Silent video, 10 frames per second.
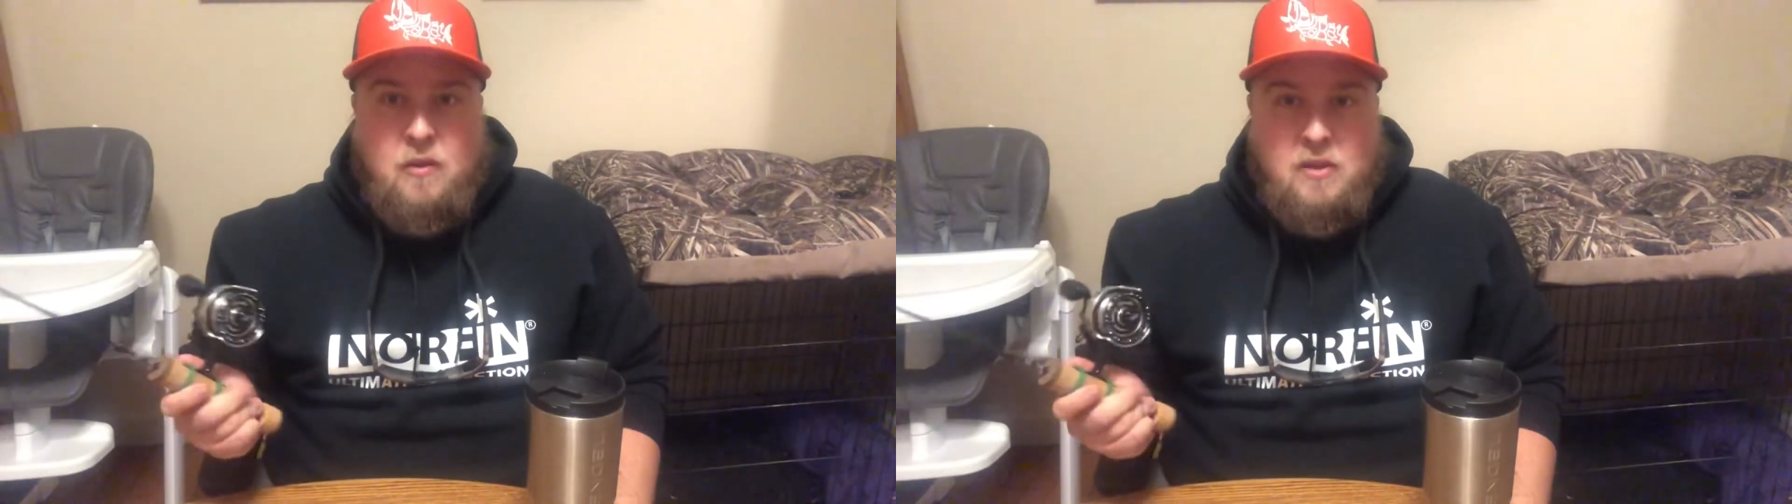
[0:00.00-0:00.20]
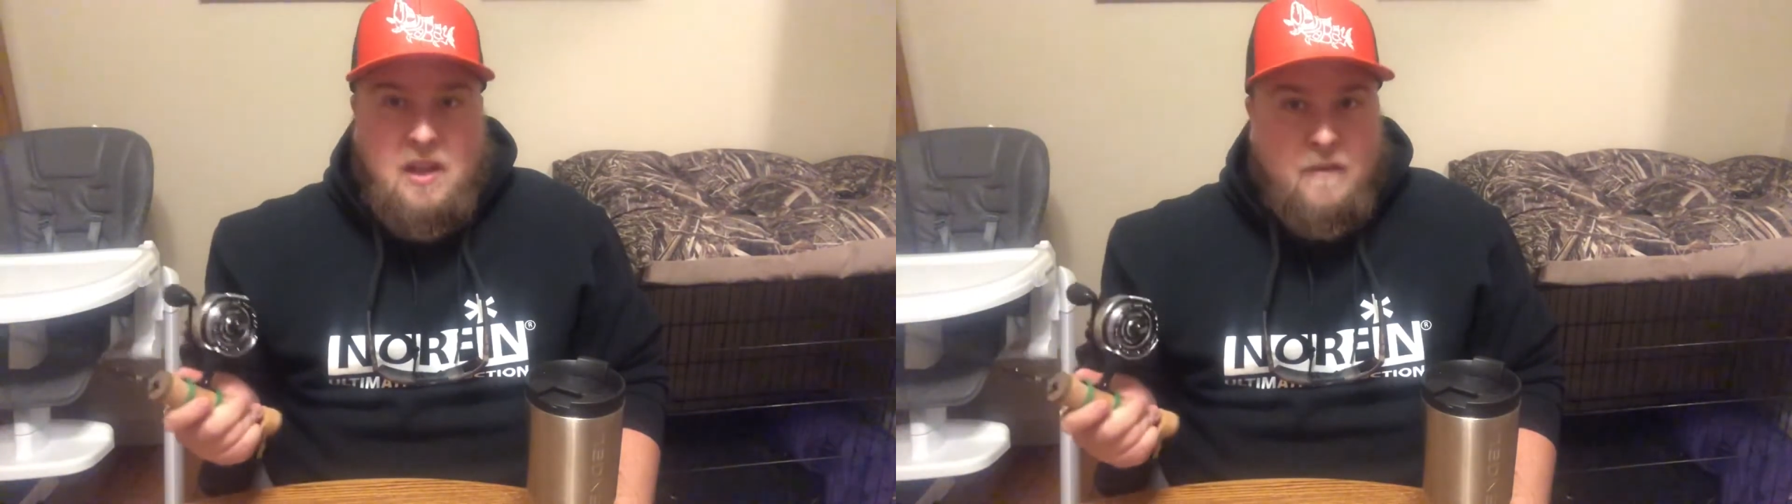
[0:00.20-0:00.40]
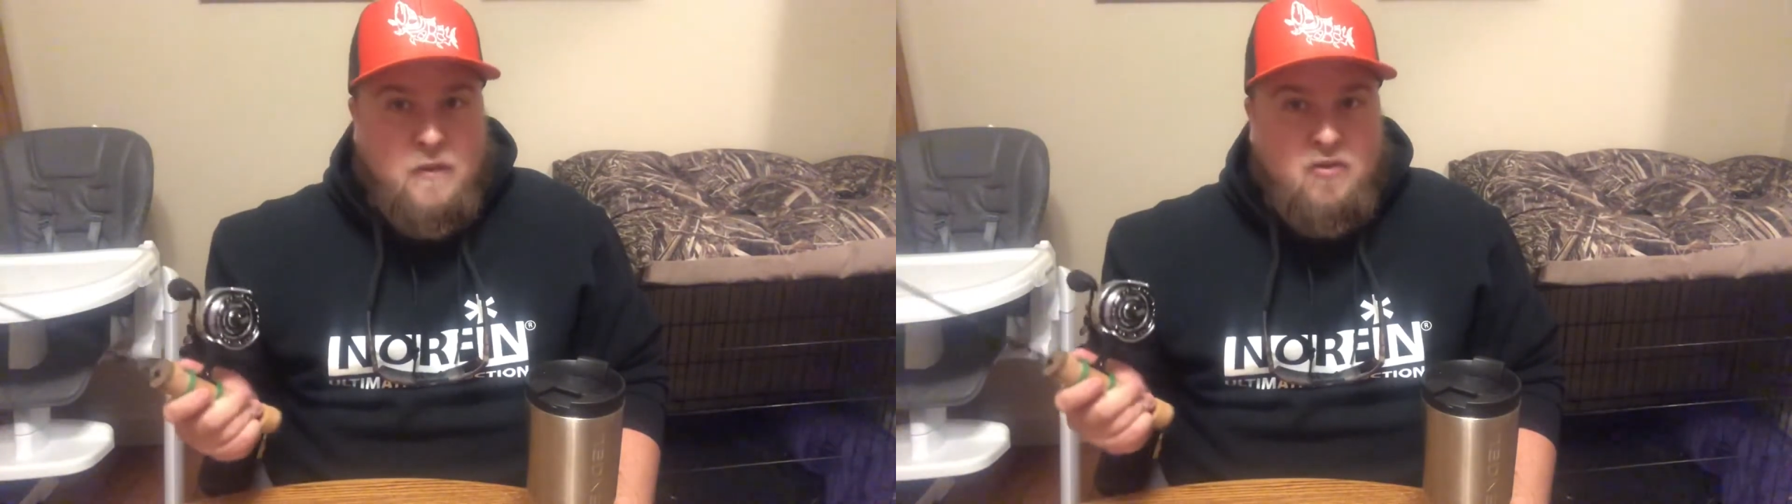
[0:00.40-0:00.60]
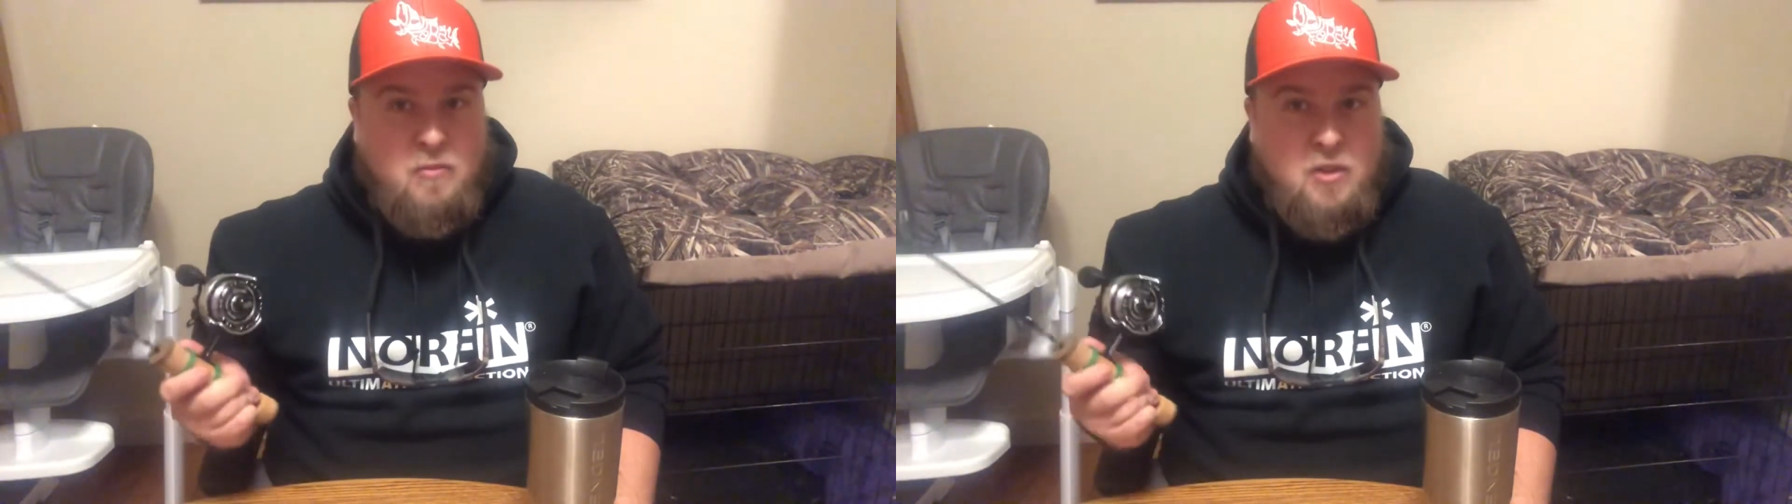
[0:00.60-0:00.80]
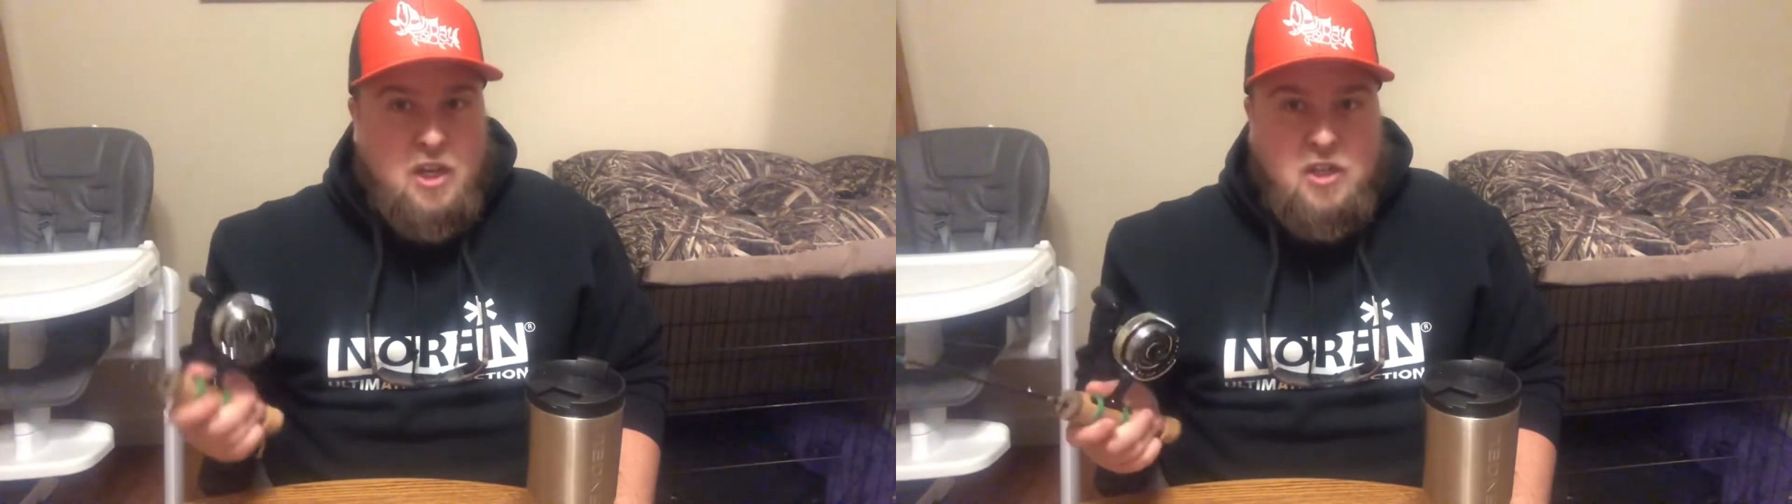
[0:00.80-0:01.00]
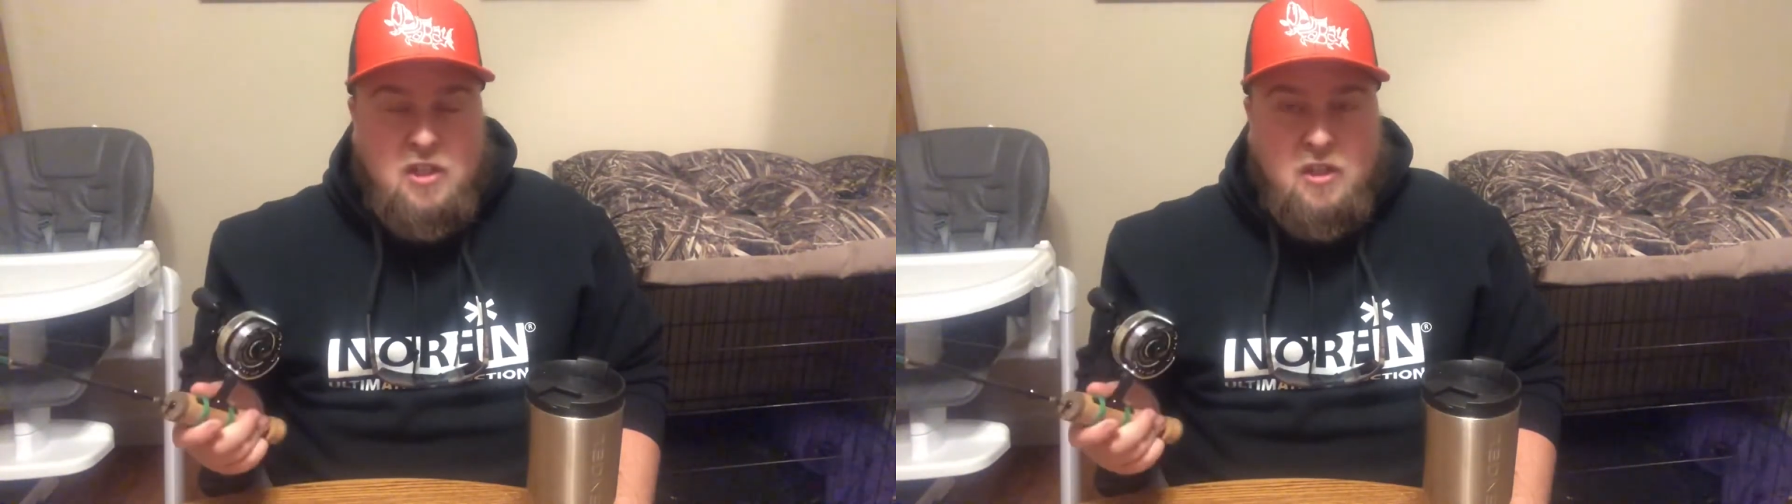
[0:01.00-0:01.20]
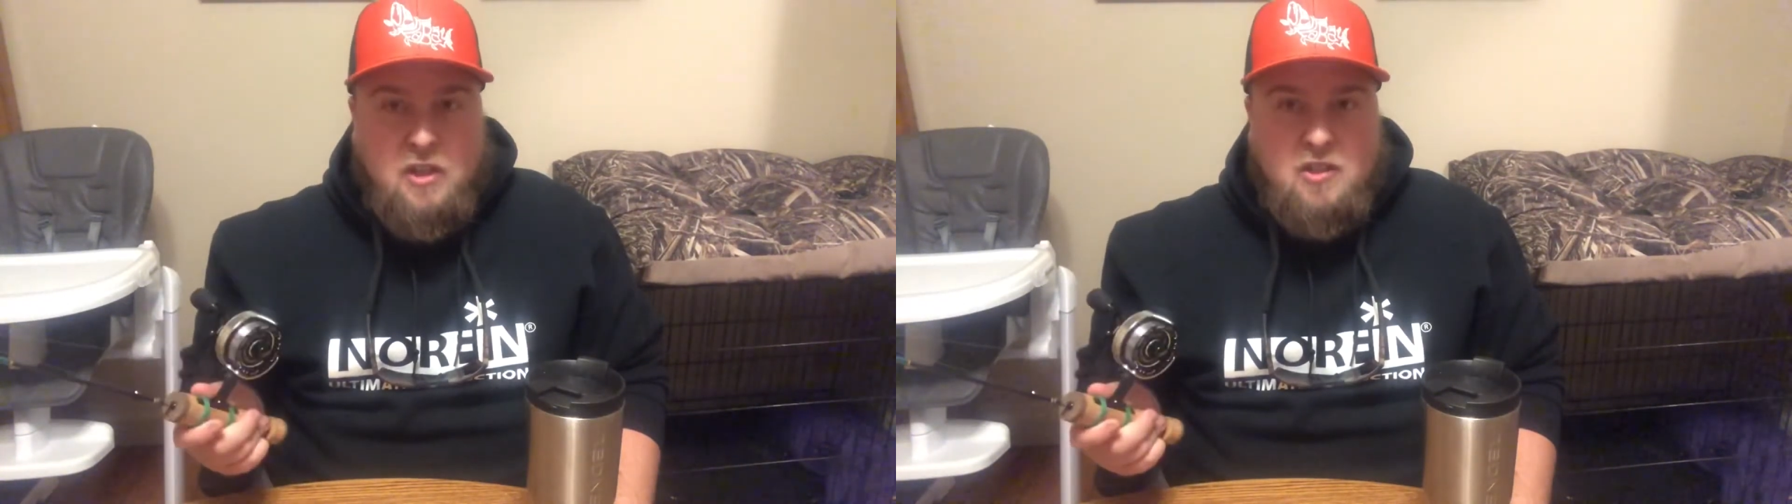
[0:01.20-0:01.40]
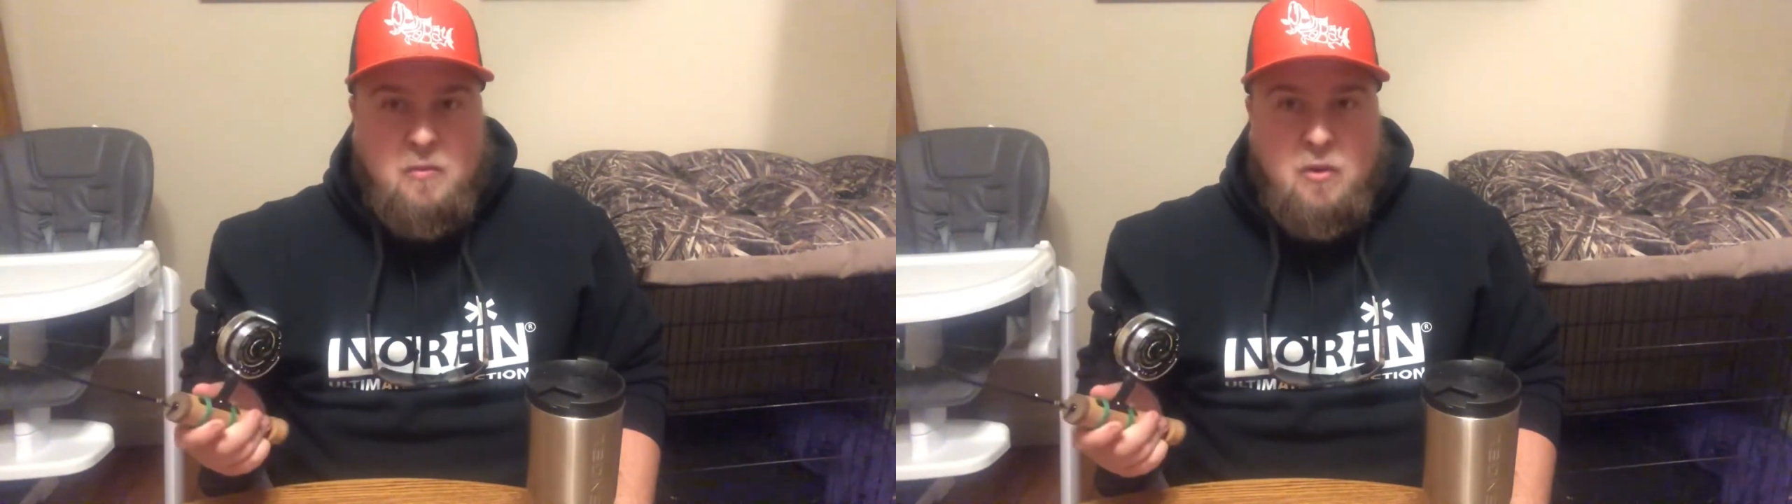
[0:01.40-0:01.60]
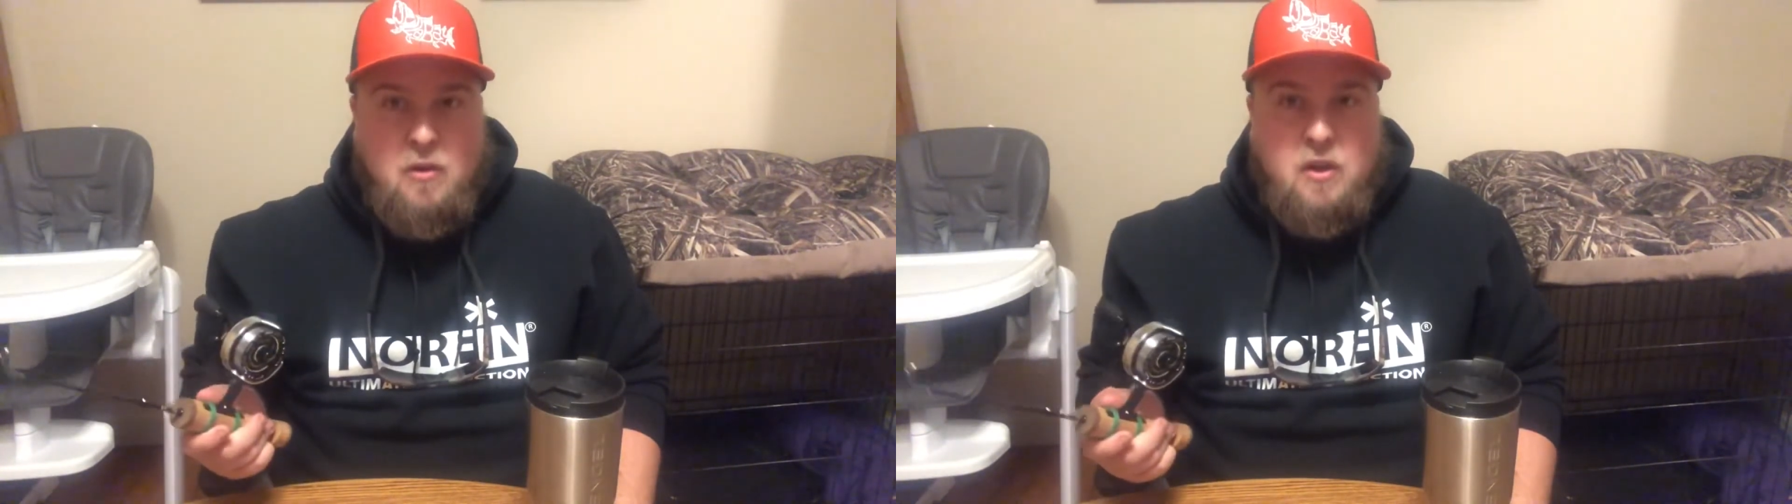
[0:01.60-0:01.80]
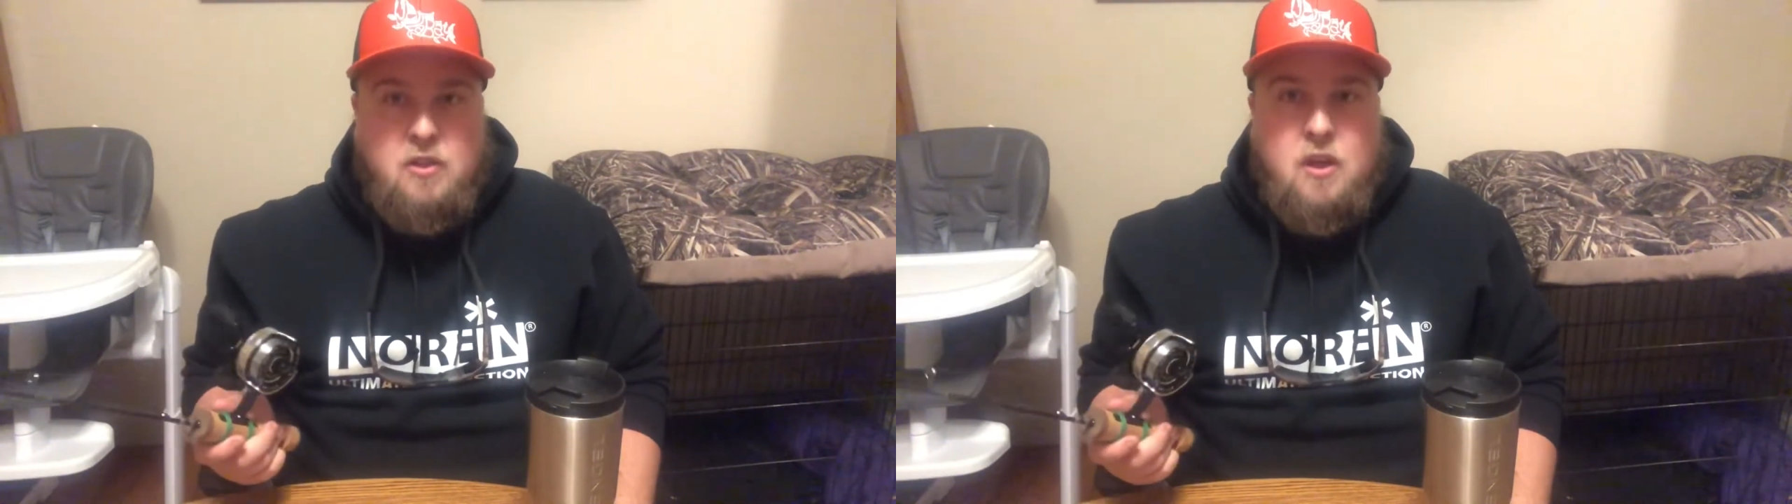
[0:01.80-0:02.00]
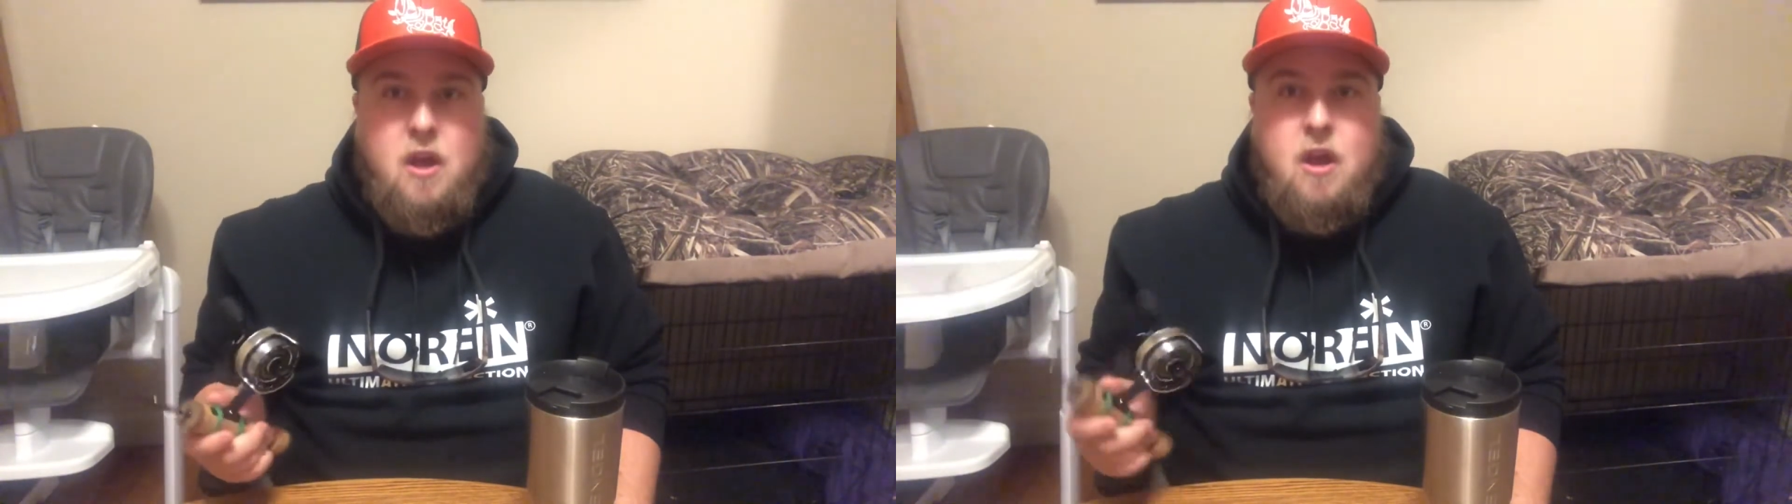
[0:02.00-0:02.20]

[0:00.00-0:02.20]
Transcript: staffers from JG's Custom Lures